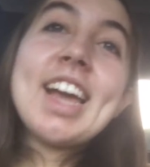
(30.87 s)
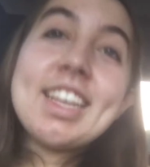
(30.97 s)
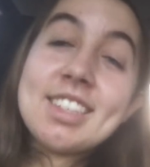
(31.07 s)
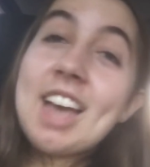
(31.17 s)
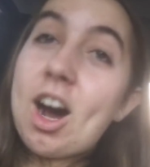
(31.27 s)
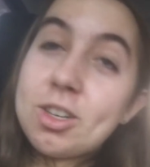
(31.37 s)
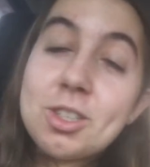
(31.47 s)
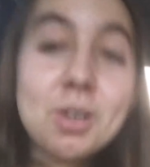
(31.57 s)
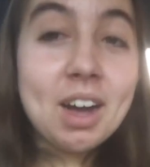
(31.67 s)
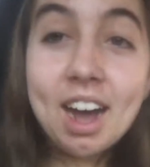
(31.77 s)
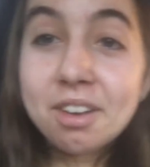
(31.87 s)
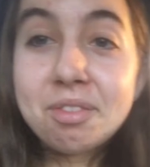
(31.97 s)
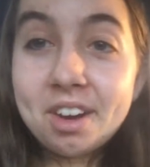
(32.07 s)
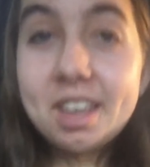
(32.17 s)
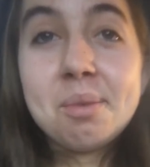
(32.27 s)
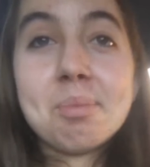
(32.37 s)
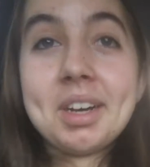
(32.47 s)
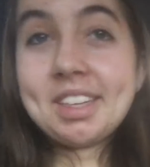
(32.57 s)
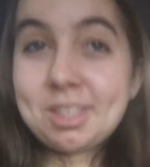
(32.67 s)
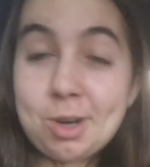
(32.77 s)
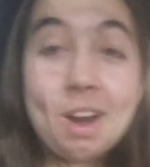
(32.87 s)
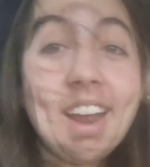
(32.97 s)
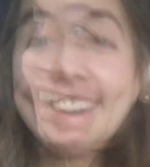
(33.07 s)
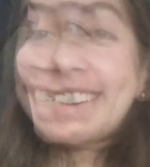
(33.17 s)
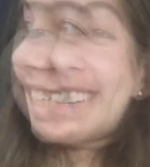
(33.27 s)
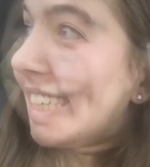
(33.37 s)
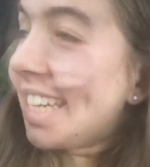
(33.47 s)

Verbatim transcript: It's also kind of funny, but it's great.